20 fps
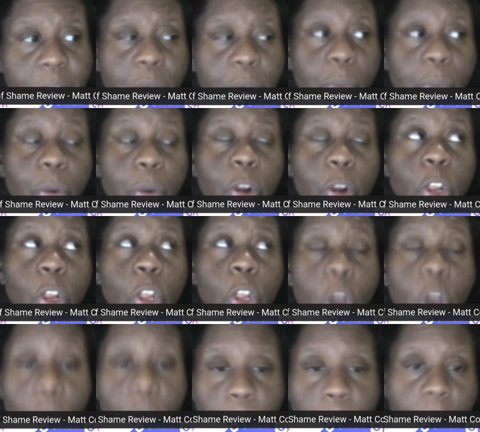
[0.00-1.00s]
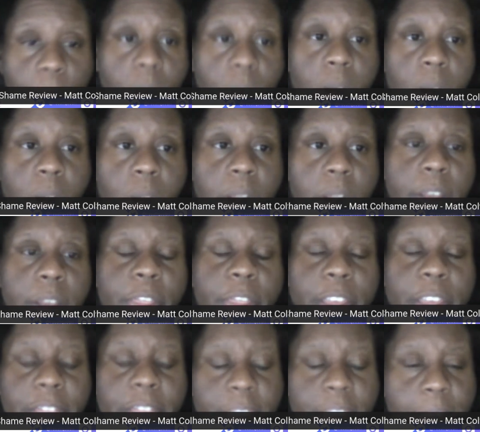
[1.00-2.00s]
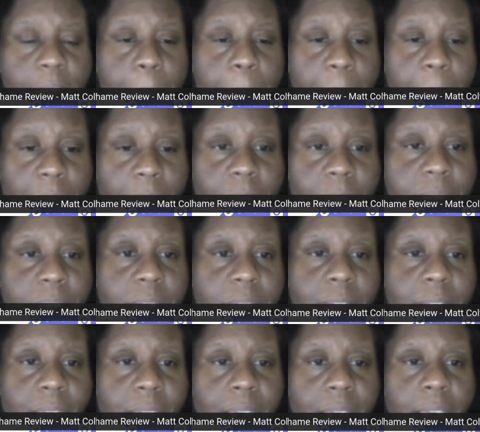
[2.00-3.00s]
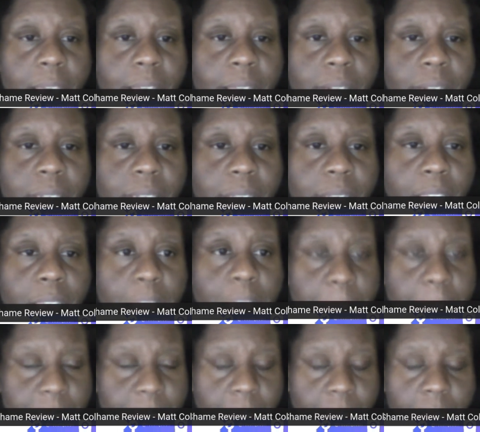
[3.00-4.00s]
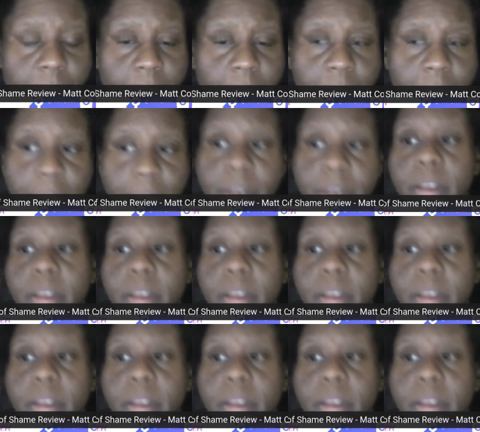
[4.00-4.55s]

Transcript: were lower than the amounts that Amazon had.